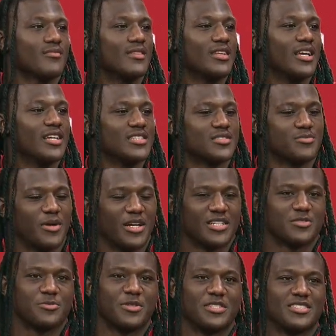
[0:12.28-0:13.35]
Yes, my
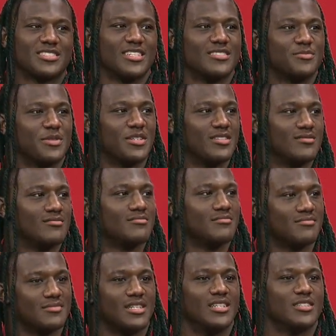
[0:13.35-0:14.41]
experience has been
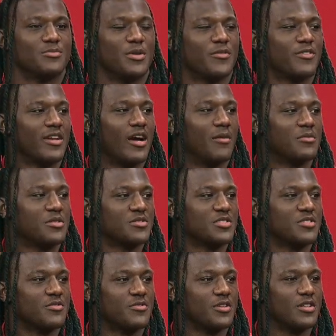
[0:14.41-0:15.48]
it's been phenomenal
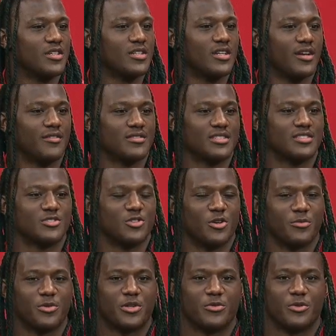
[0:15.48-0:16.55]
so far. Everything's
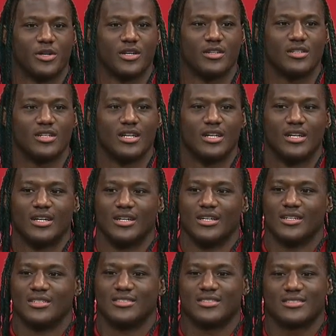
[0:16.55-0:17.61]
going pretty well.
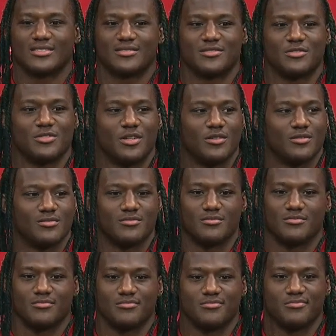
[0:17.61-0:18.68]
Just you know,
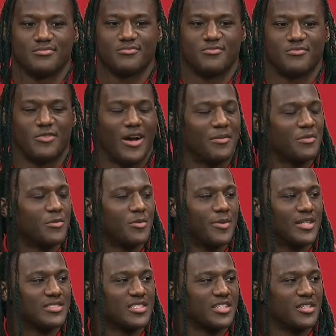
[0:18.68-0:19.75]
vibing with
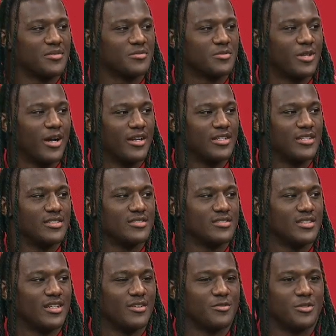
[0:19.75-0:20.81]
my team, grinding,
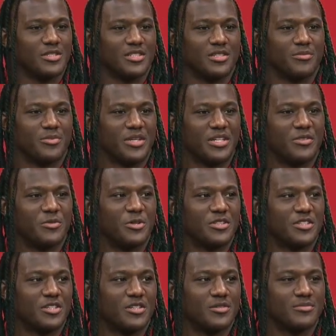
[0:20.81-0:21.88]
and really competing with
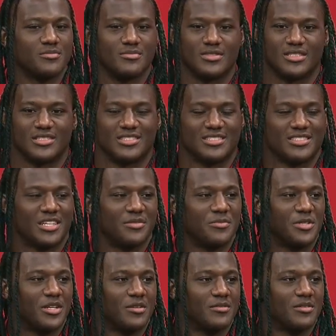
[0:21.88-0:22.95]
them is just setting
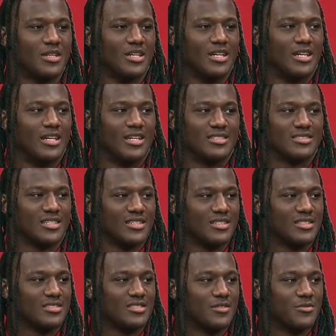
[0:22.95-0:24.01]
me up and
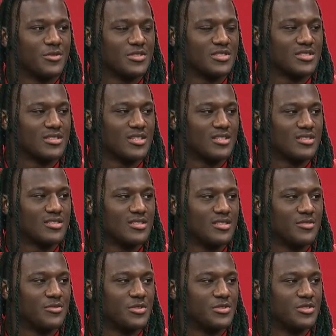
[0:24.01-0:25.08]
setting us up for success in
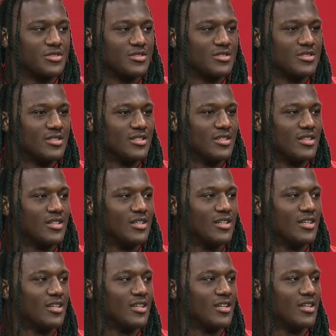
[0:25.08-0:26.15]
the future. You came
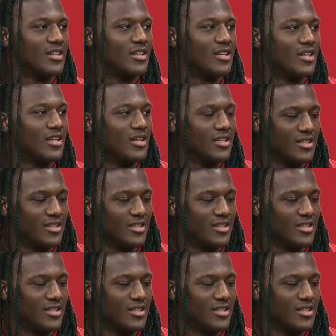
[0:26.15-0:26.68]
from Florida.